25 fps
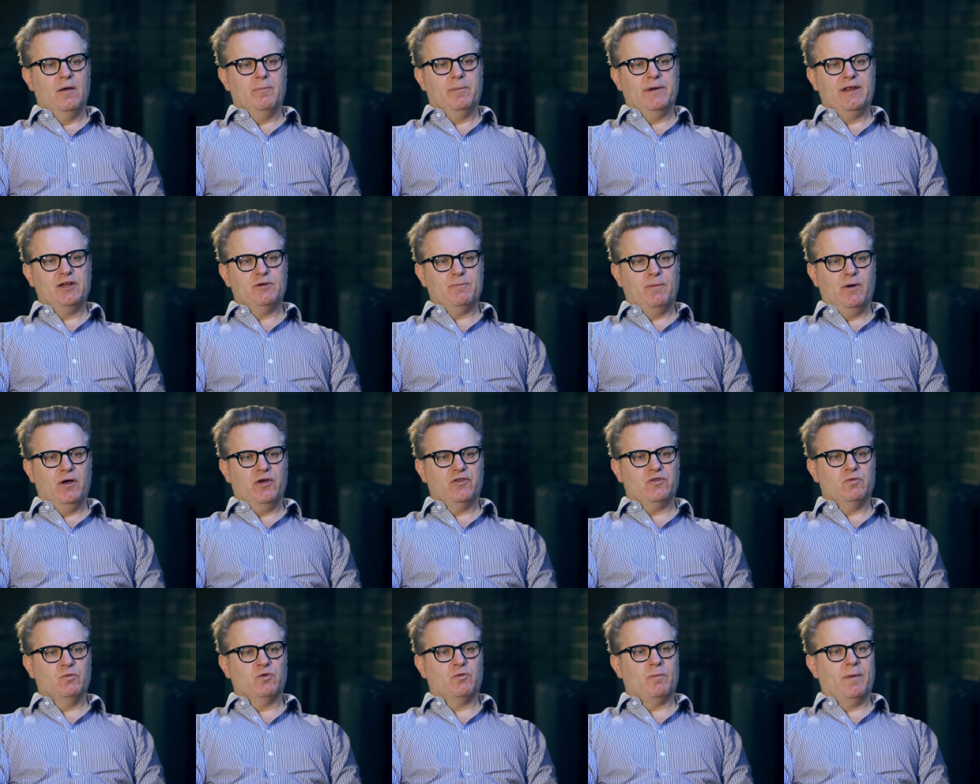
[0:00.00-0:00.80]
But each
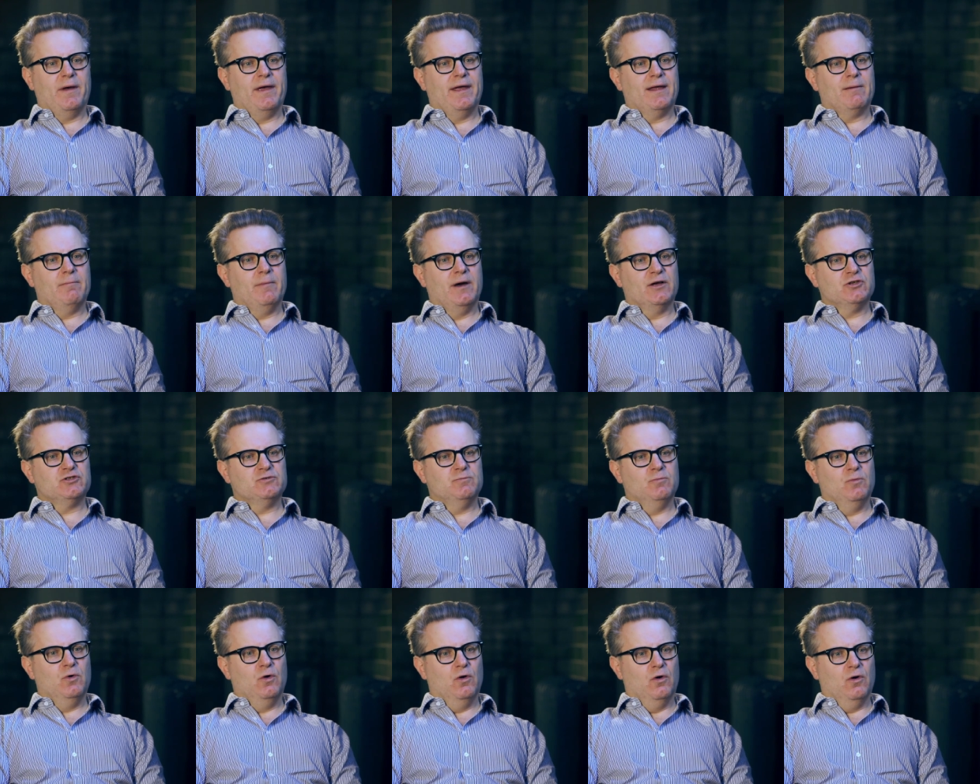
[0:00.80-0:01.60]
person was paying
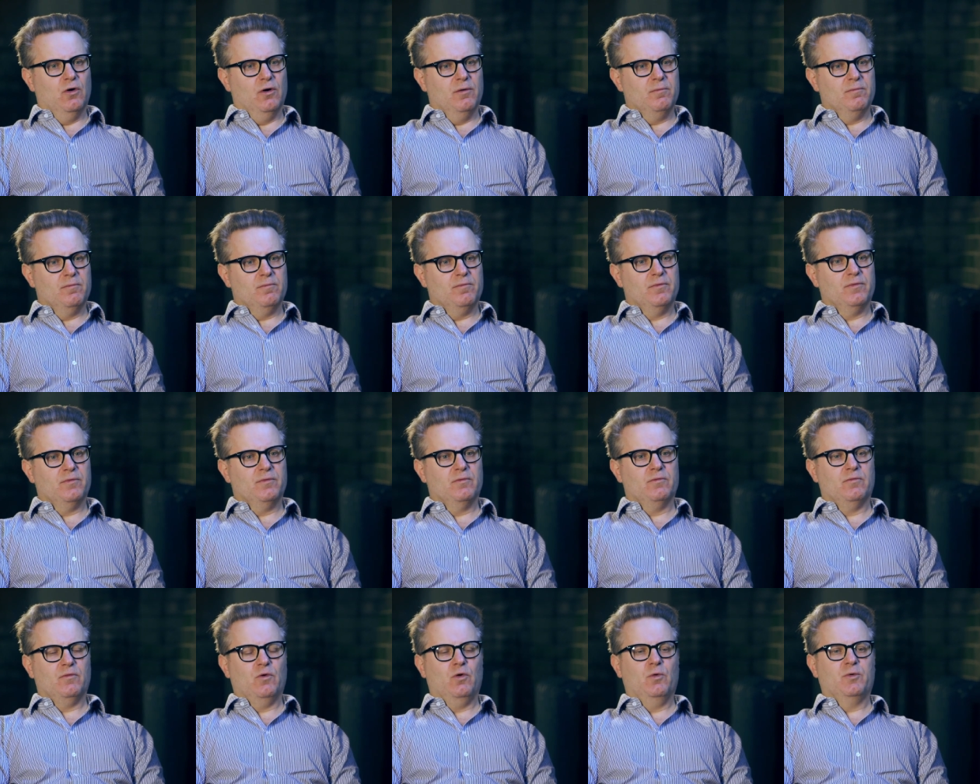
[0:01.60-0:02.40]
much more,
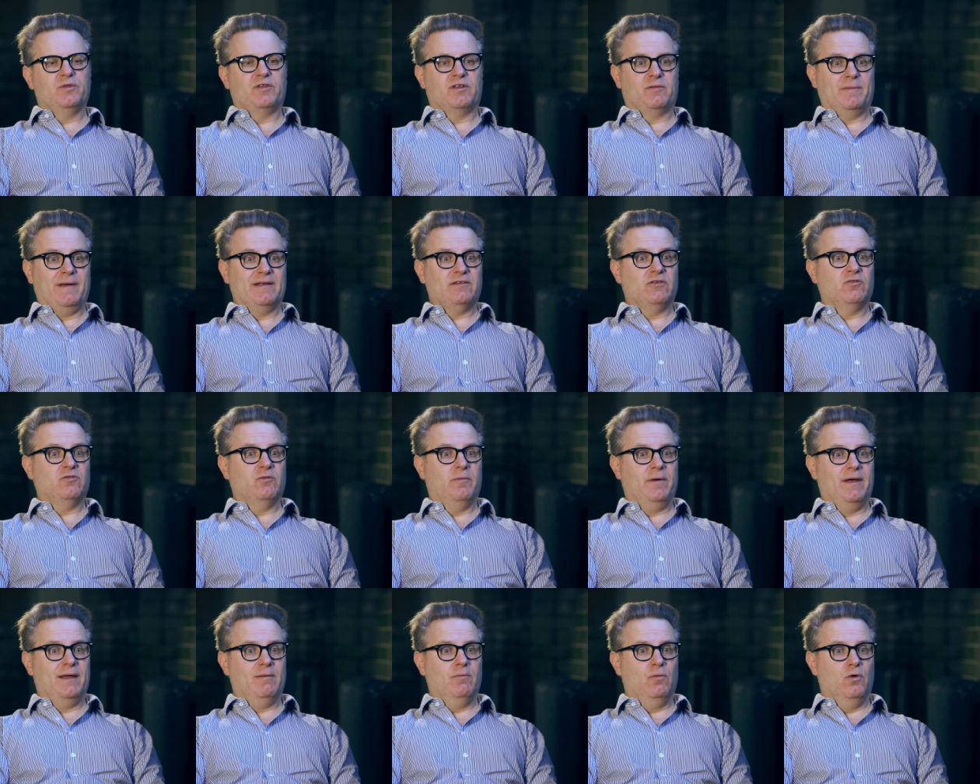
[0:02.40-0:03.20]
or was expected
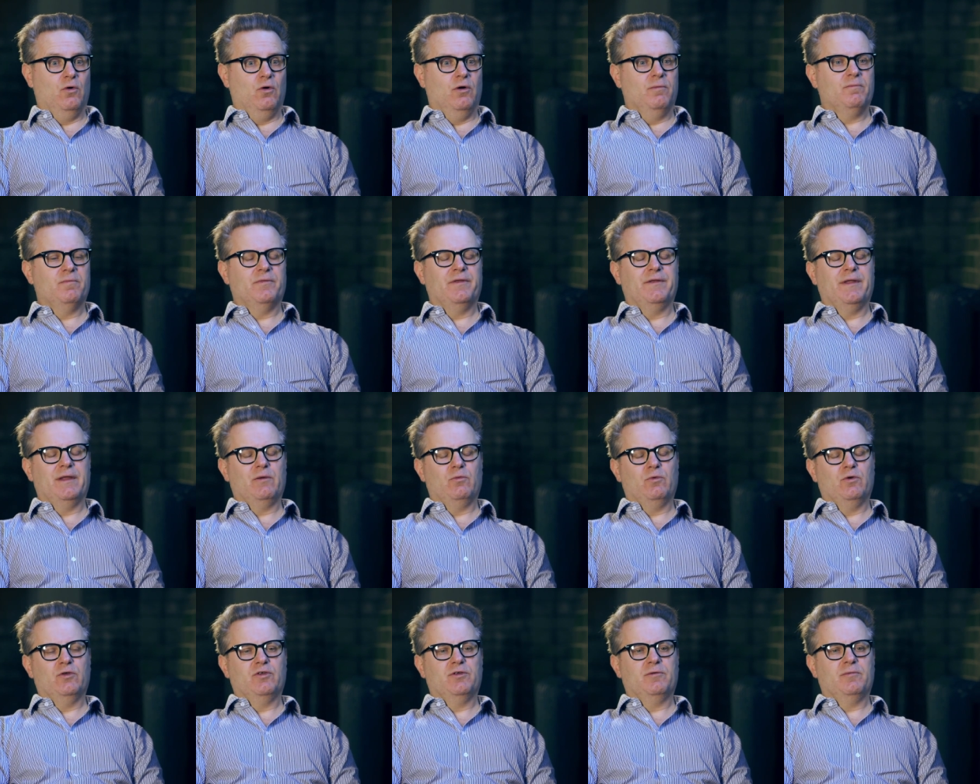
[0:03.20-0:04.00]
to pay more than
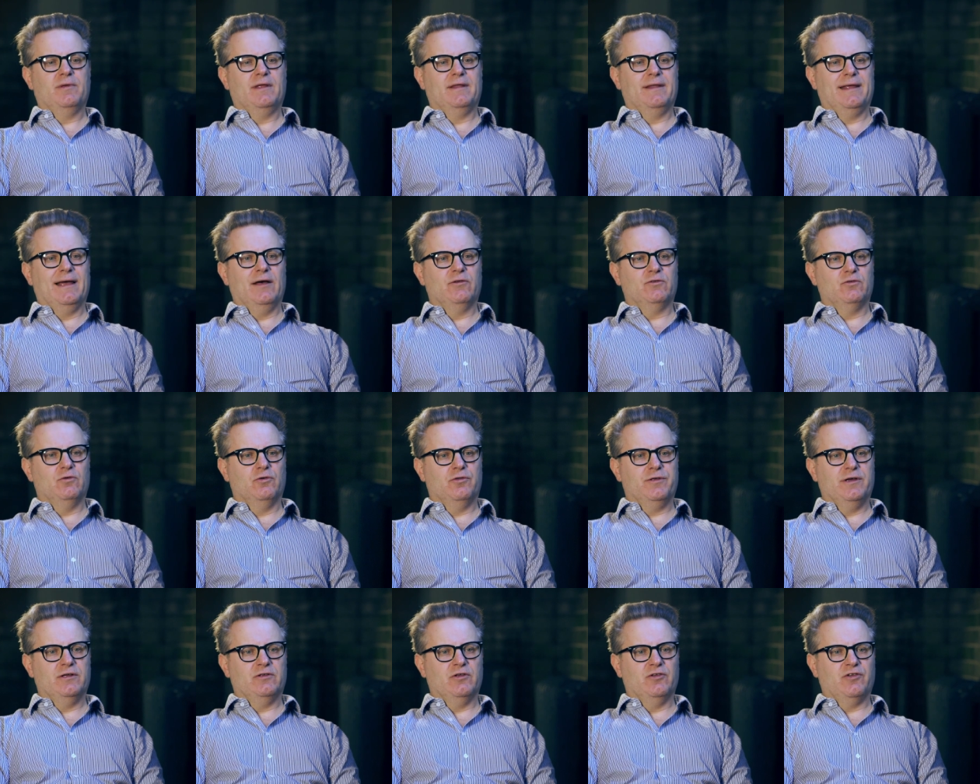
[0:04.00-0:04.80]
they would in the
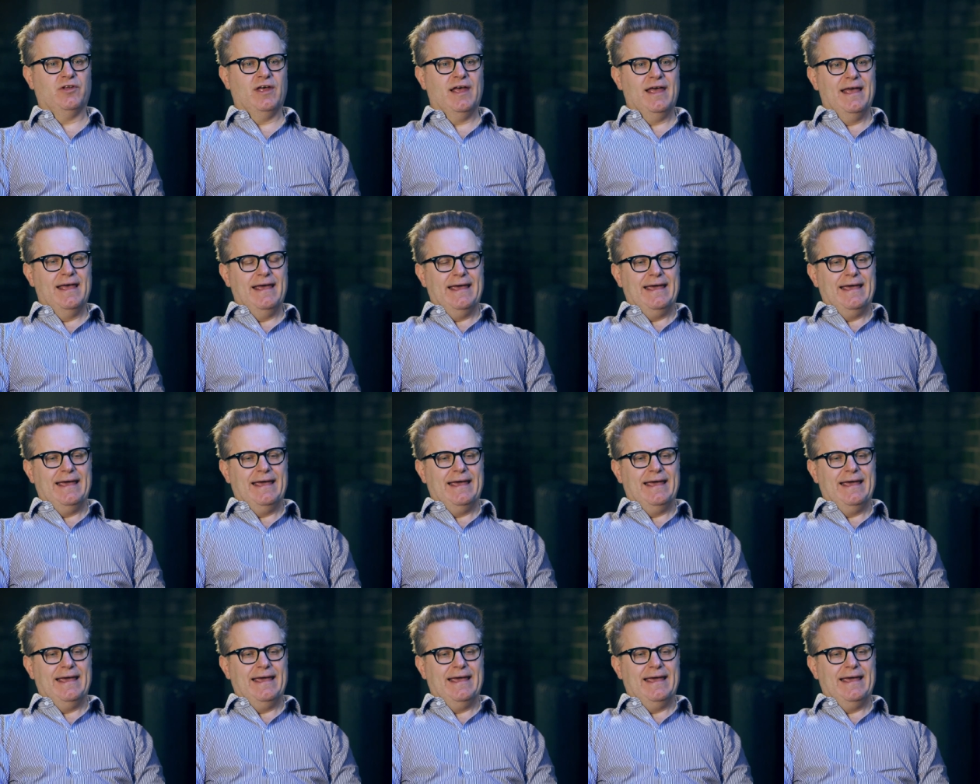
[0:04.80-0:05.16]
outdoor theatres.